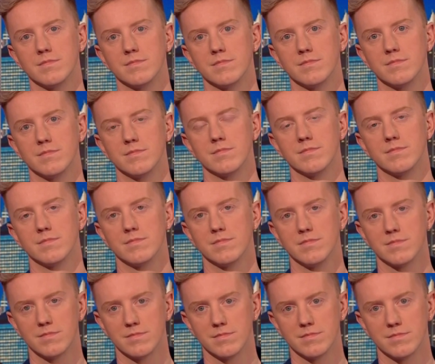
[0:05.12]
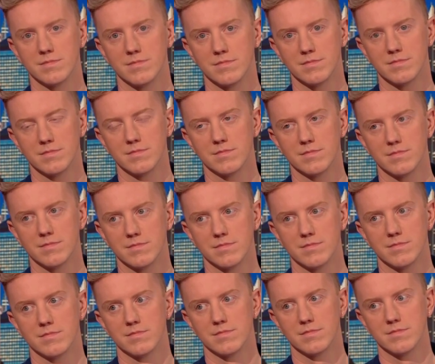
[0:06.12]

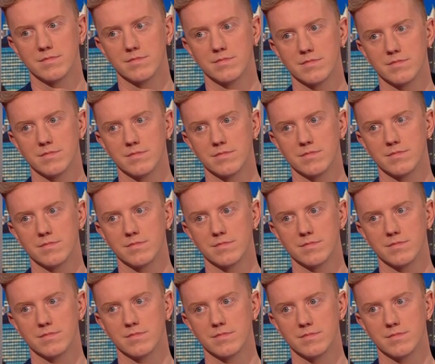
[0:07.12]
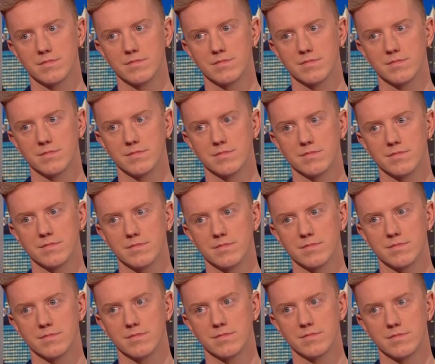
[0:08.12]

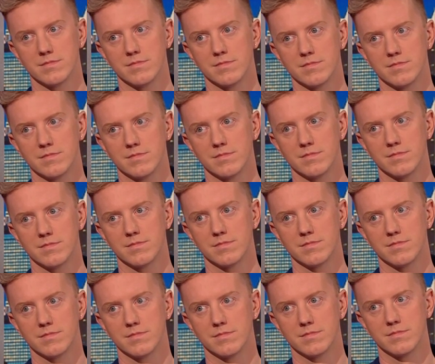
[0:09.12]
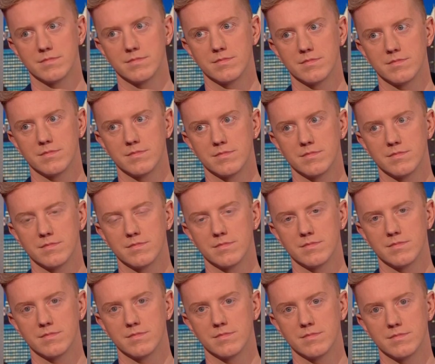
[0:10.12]

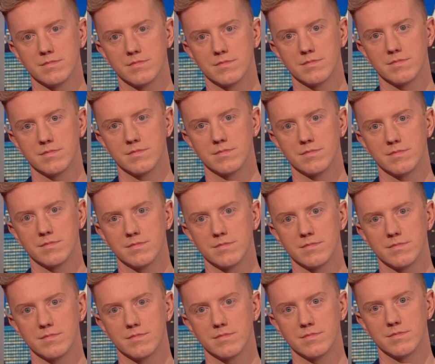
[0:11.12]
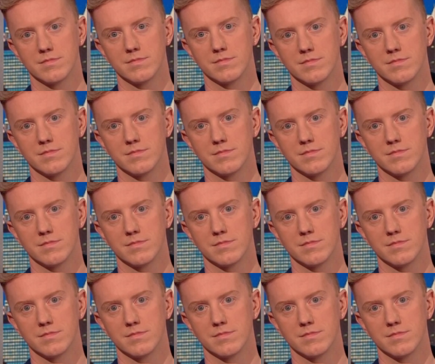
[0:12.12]
This person isn't speaking.